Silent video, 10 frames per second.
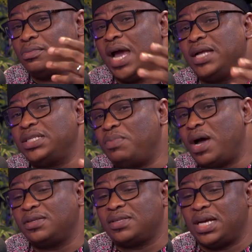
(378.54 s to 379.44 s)

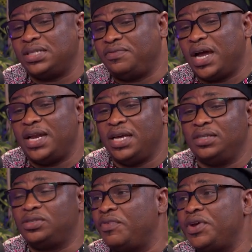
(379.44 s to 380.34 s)
antibiotics are divided
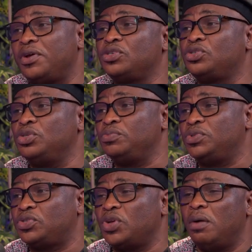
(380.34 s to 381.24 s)
into various
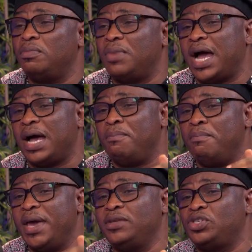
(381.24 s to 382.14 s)
groups. Some mm. are
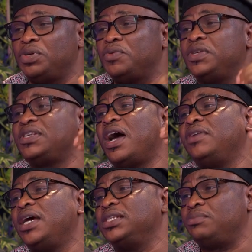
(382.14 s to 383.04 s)
meant to be
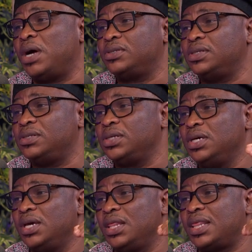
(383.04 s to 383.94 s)
reserved antibiotics
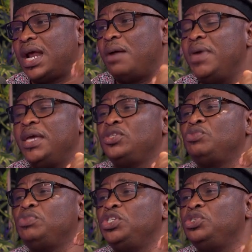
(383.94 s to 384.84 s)
that are meant
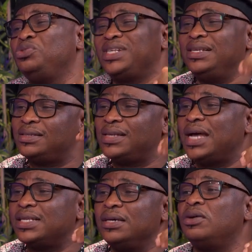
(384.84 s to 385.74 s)
to be used in
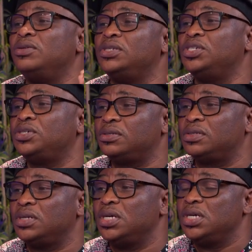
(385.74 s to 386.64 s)
certain
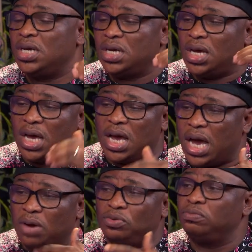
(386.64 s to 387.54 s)
conditions.
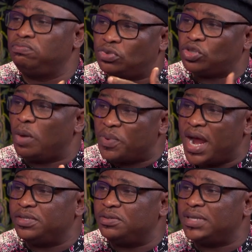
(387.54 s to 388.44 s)
I will
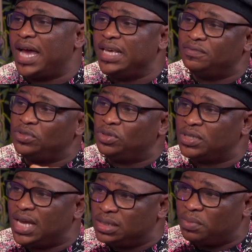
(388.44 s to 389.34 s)
surprise you that even
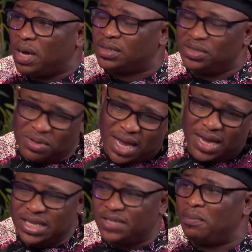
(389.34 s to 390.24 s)
those antibiotics, you can
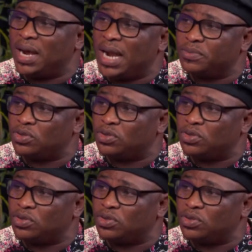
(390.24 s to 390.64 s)
get it from alarm